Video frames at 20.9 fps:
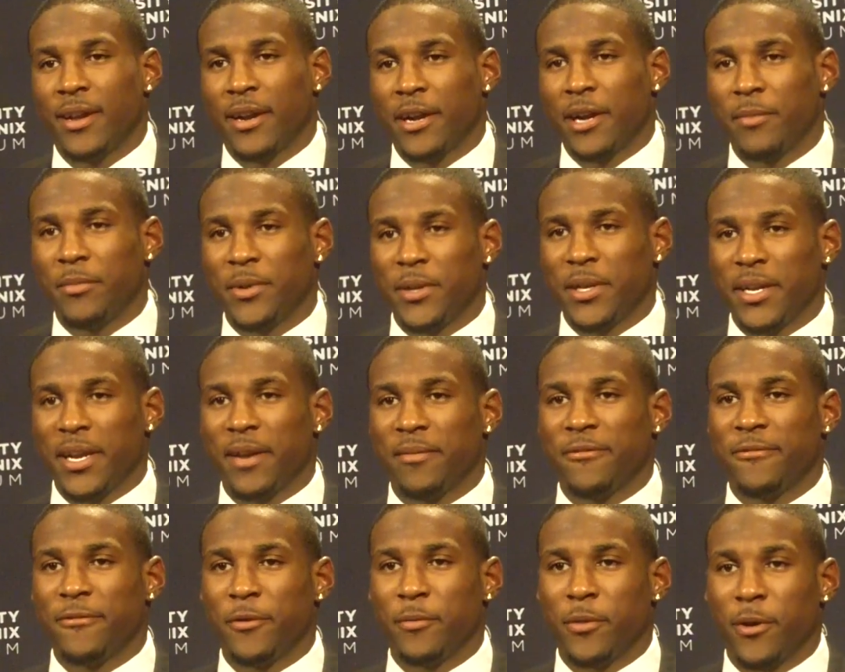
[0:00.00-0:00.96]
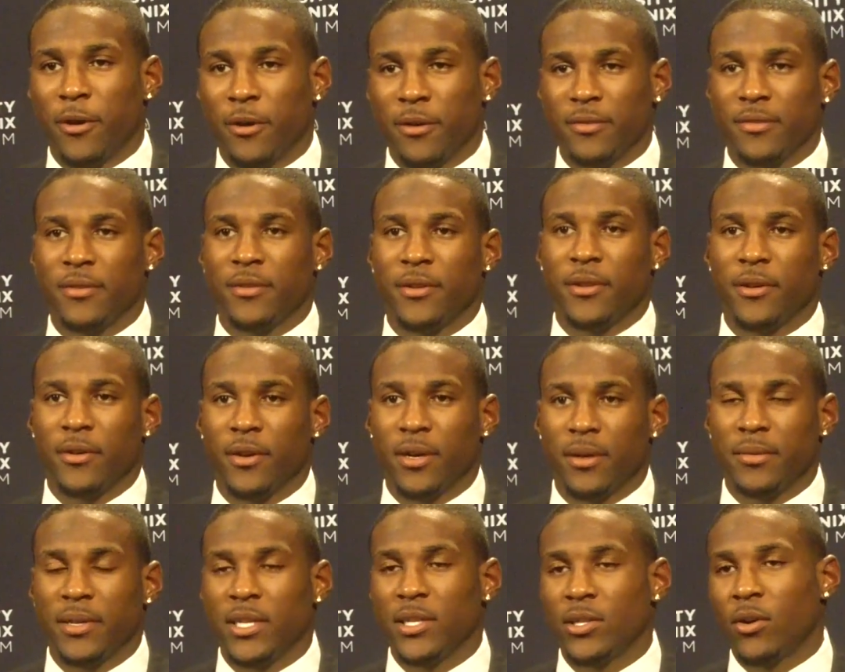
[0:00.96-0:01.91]
coming to the game of football, you
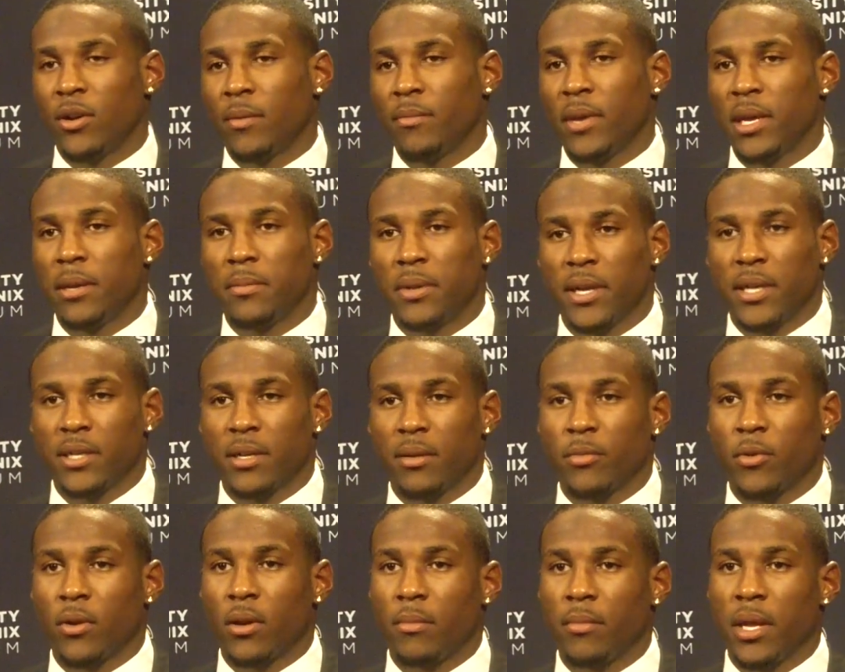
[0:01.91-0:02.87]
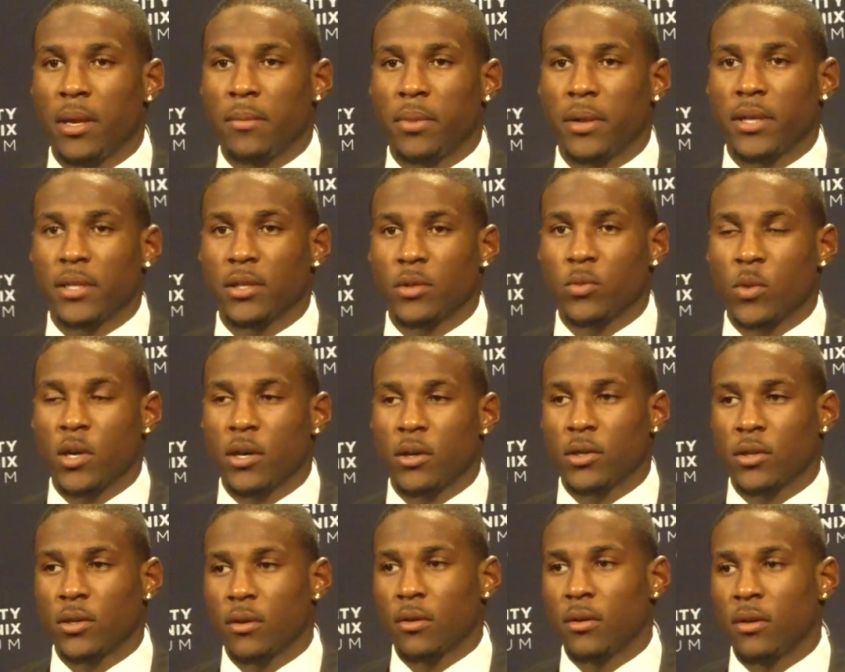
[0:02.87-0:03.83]
know, he's going to make plays, I'm going to make plays as
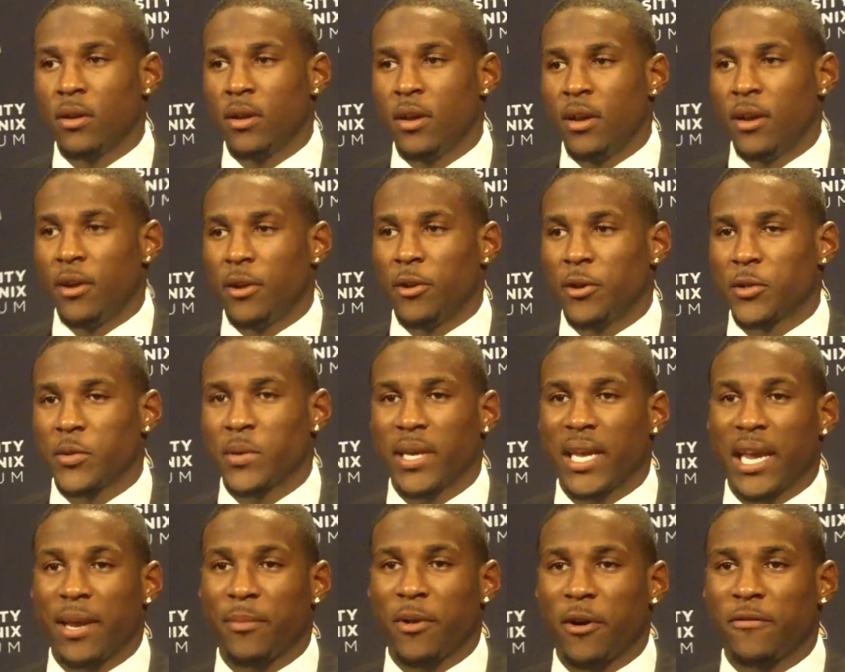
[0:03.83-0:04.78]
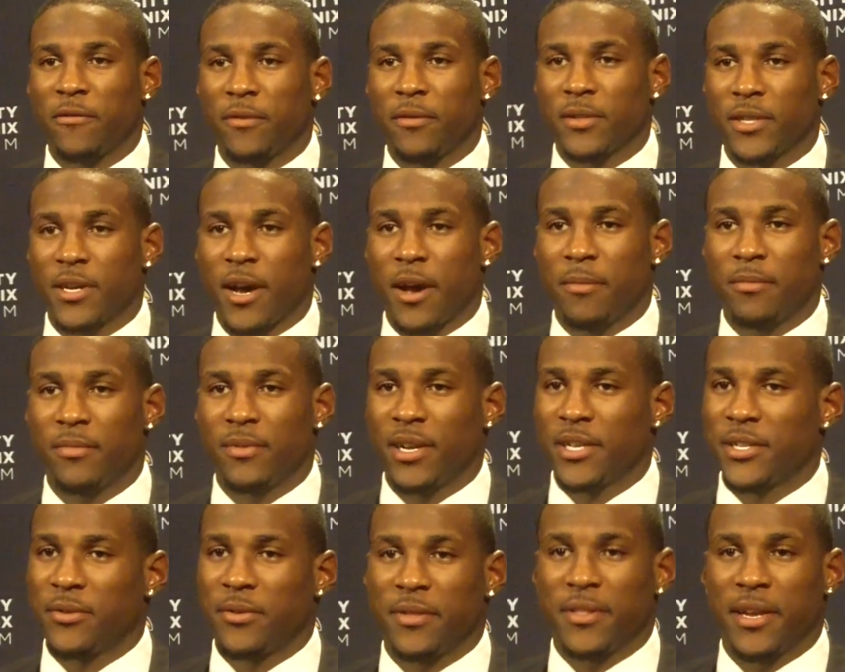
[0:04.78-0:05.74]
well. So, once we came up on top,
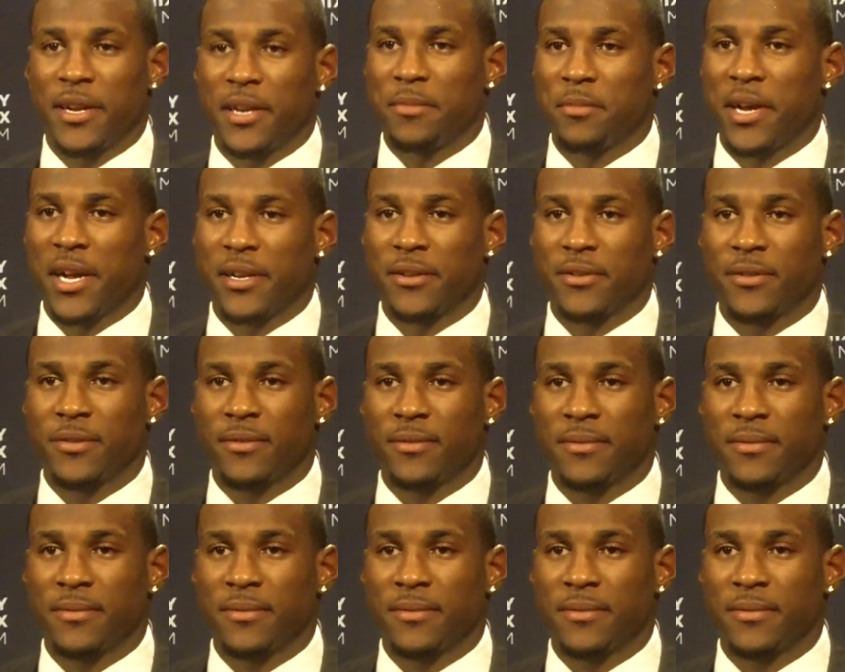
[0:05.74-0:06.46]
that's the only thing that matters.